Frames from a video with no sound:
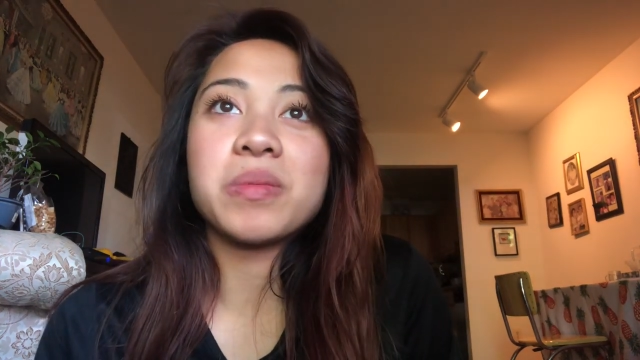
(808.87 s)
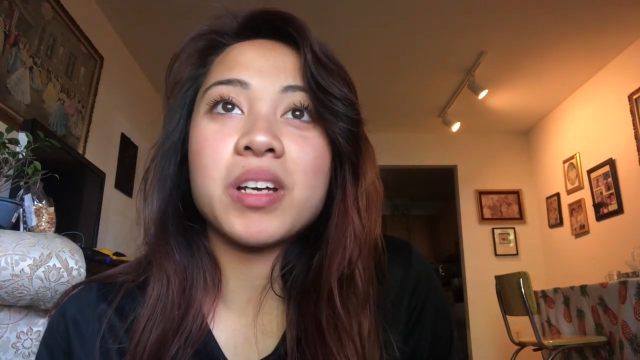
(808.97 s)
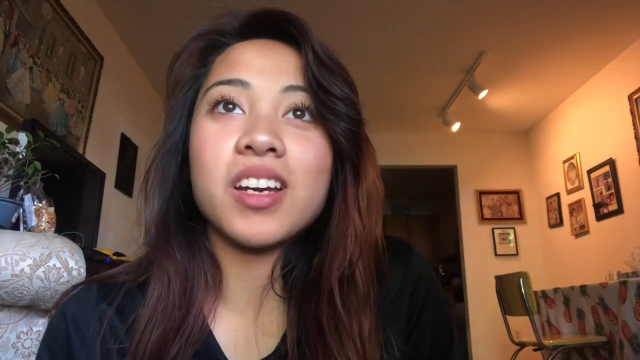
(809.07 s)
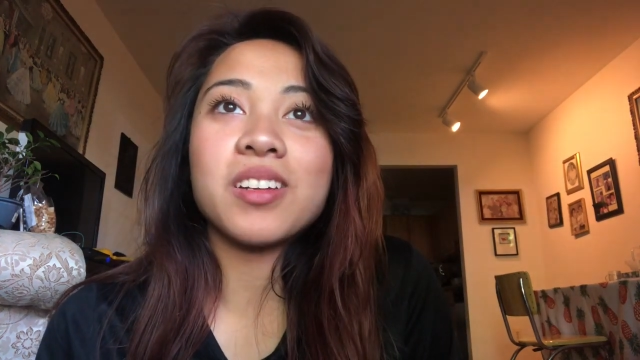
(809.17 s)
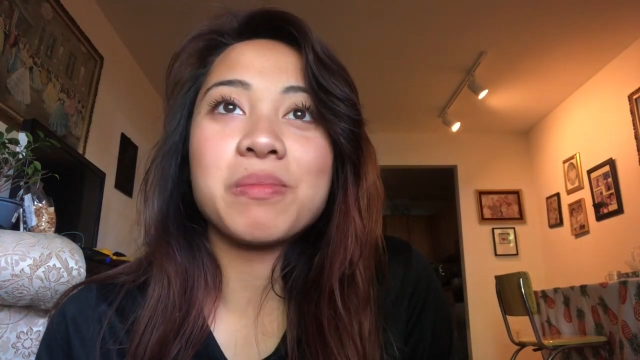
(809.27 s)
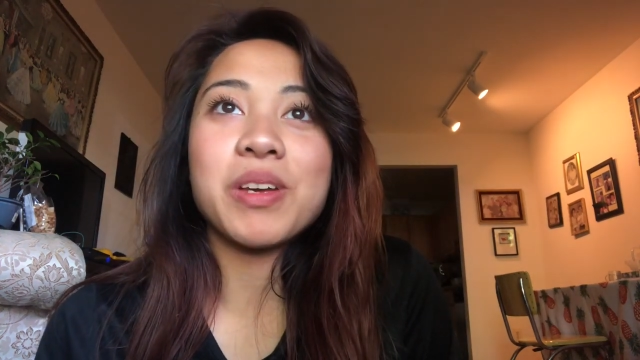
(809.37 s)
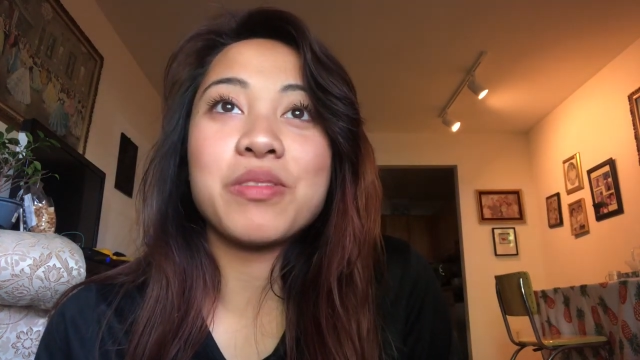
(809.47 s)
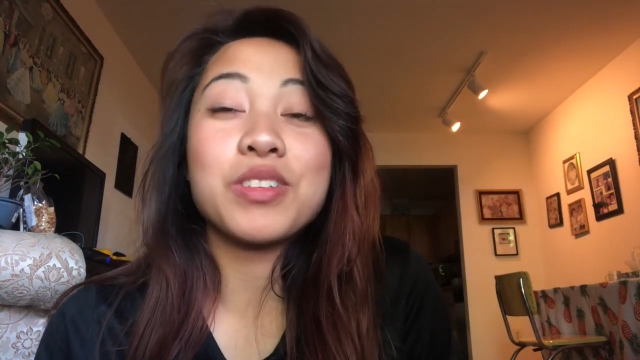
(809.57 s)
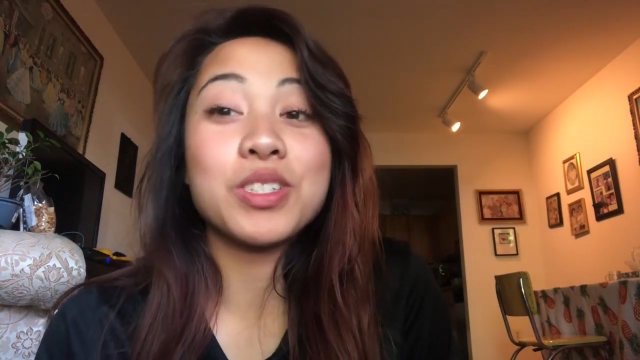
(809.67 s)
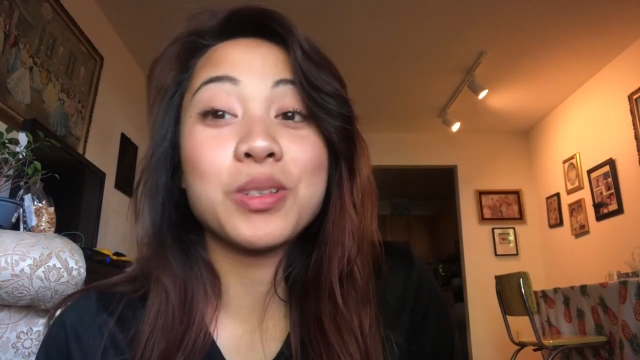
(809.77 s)
Kind of my
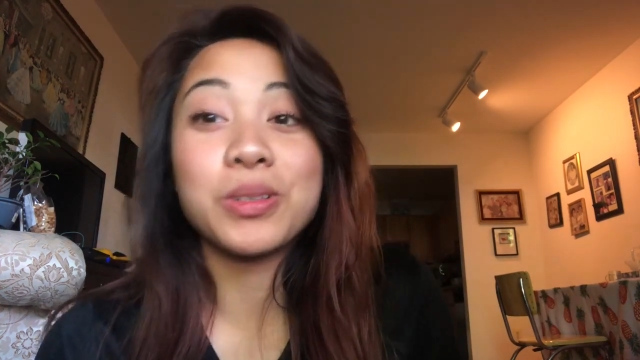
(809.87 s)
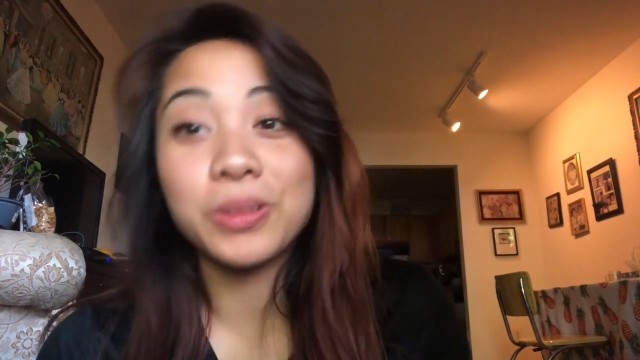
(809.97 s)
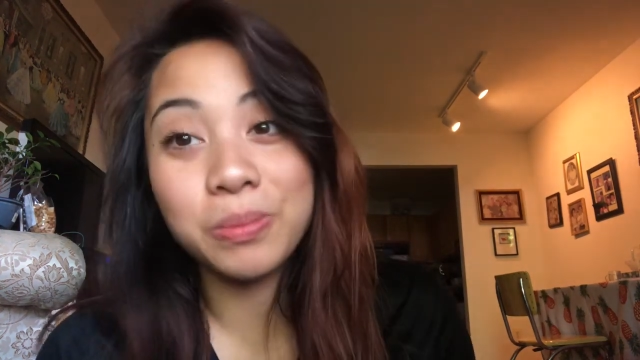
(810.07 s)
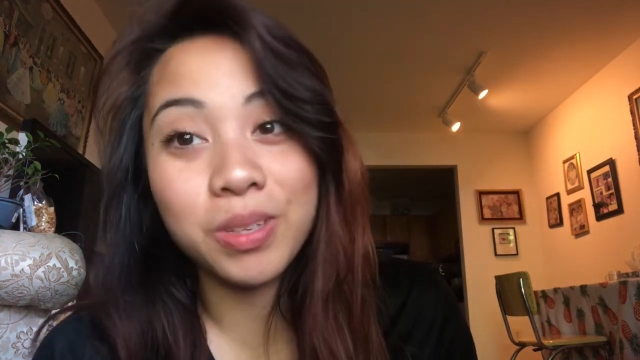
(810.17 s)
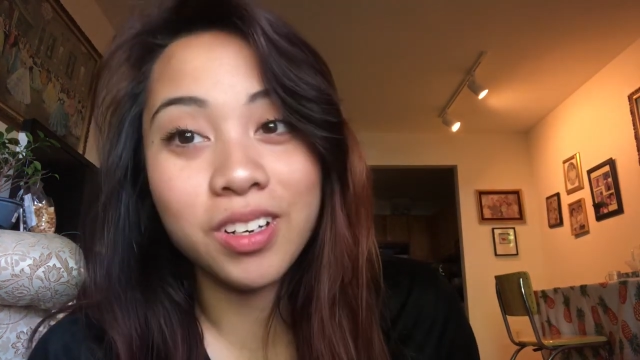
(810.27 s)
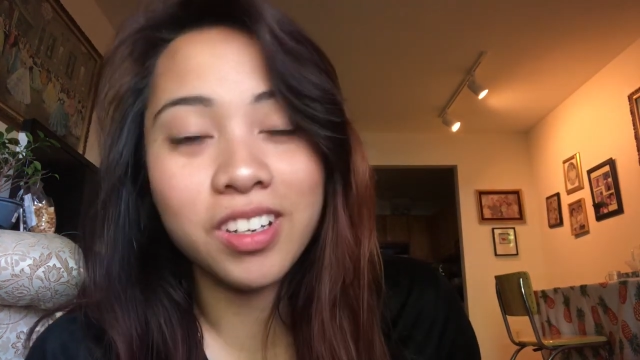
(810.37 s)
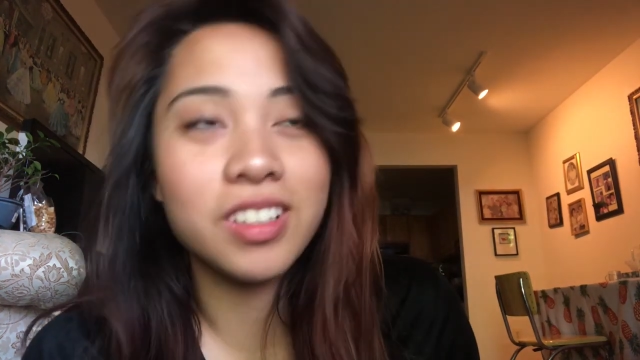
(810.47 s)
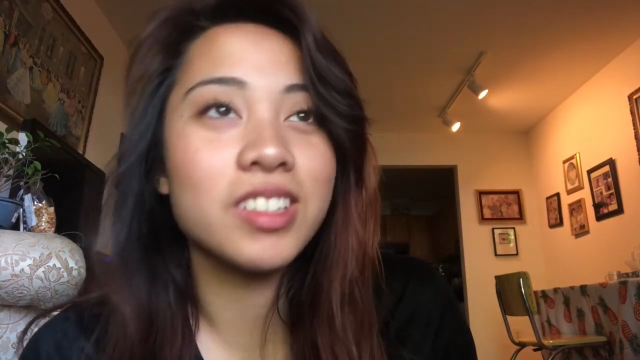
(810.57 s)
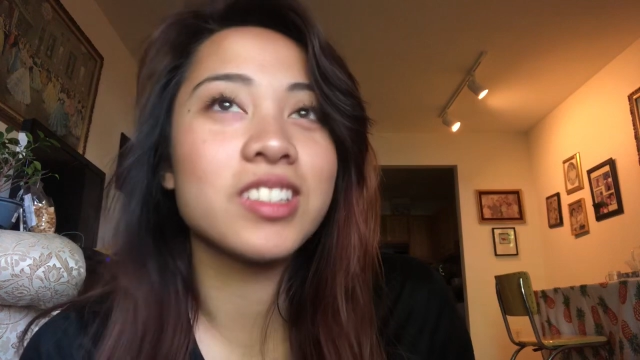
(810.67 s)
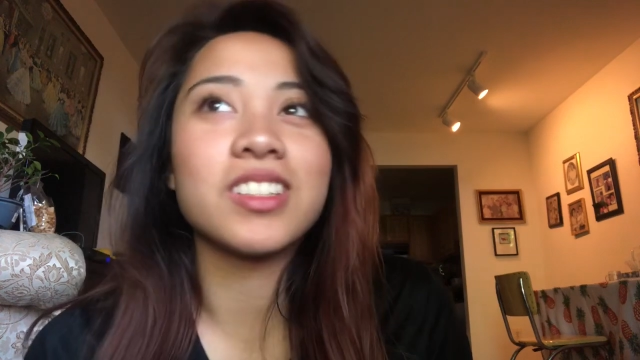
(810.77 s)
physical
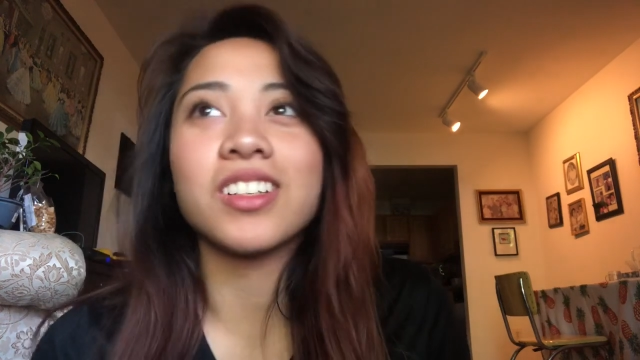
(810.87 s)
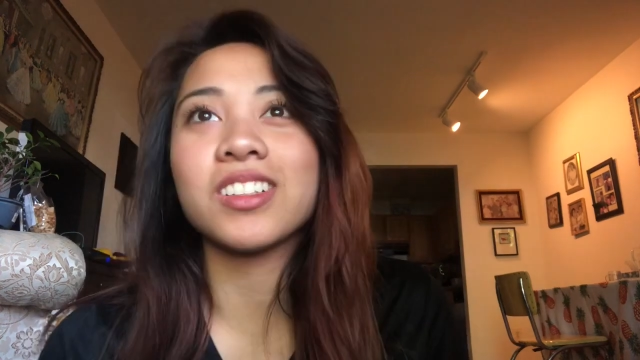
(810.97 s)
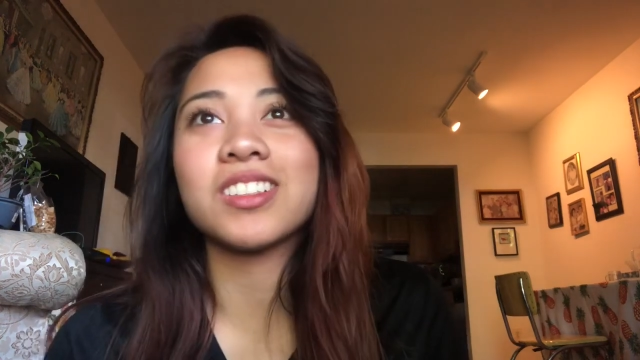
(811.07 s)
appearance,